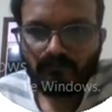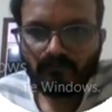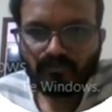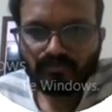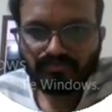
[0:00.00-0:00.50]
Yeah,
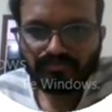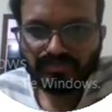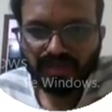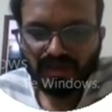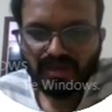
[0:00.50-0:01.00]
if
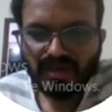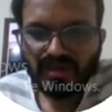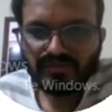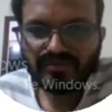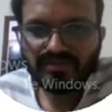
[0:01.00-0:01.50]
you see
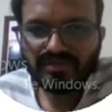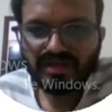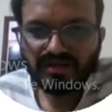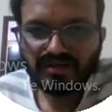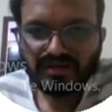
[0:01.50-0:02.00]
that
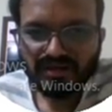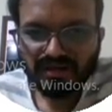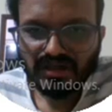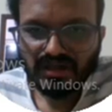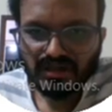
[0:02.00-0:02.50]
once
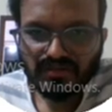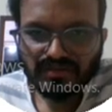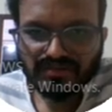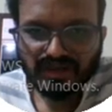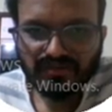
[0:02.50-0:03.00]
I will be
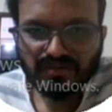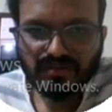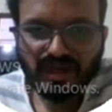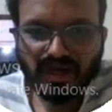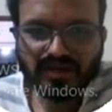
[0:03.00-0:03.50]
add the
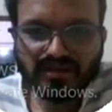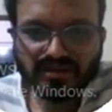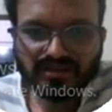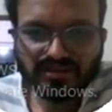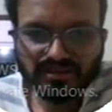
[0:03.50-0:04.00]

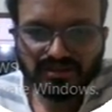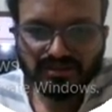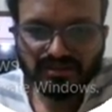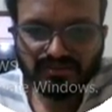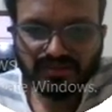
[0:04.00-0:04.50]

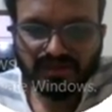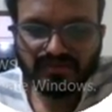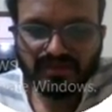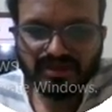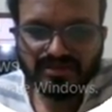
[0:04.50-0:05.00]
verification over
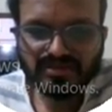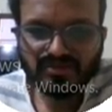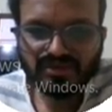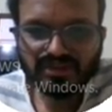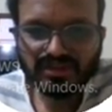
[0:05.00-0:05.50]
there,
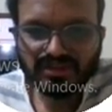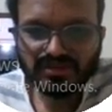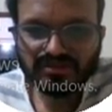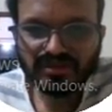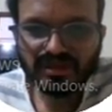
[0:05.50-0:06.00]
then they will
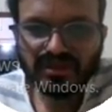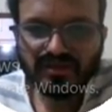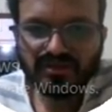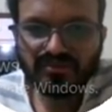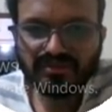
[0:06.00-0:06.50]
be saying
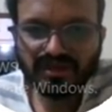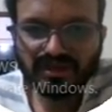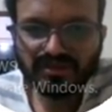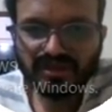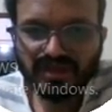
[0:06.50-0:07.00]
that
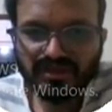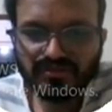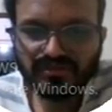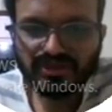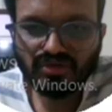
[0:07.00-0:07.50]
video
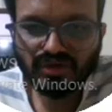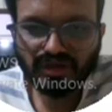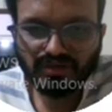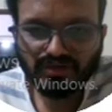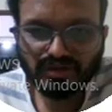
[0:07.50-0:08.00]
record
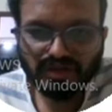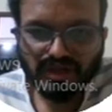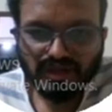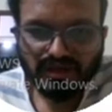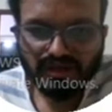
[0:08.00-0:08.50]
a
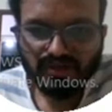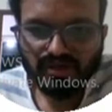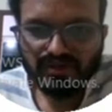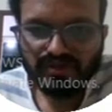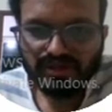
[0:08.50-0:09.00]
video
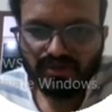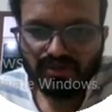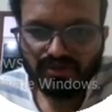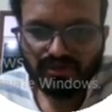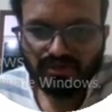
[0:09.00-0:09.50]
on your
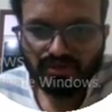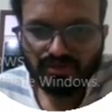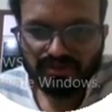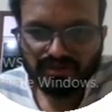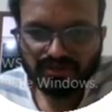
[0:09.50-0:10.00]
business.
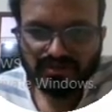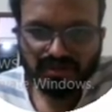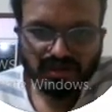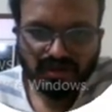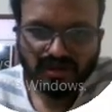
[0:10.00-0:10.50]

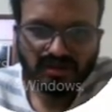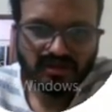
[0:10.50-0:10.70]
This